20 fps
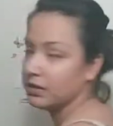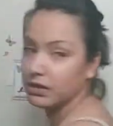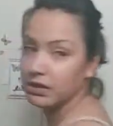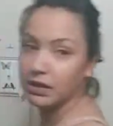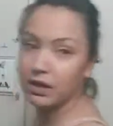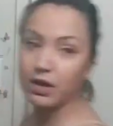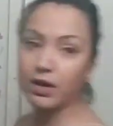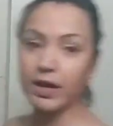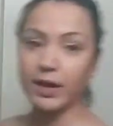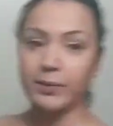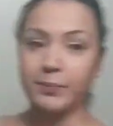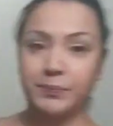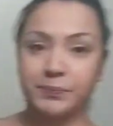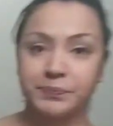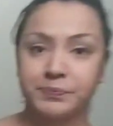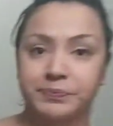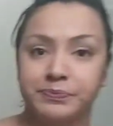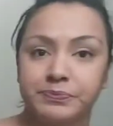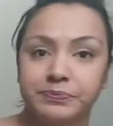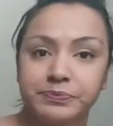Okay.
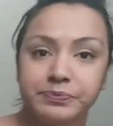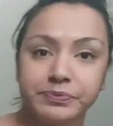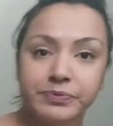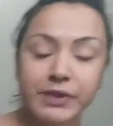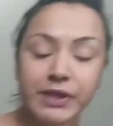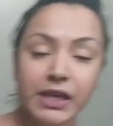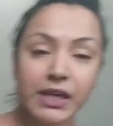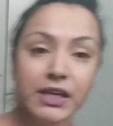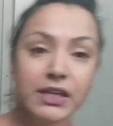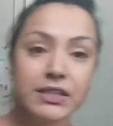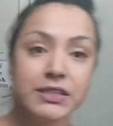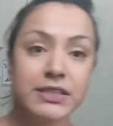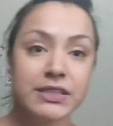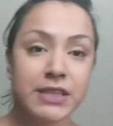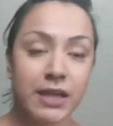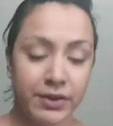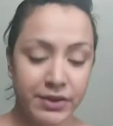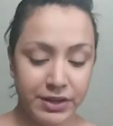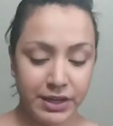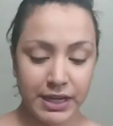
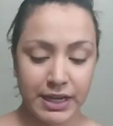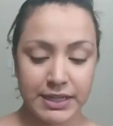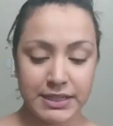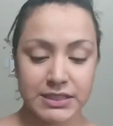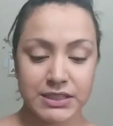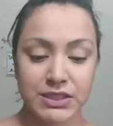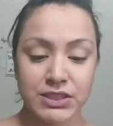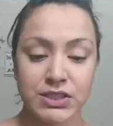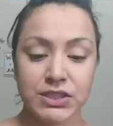Sorry, guys.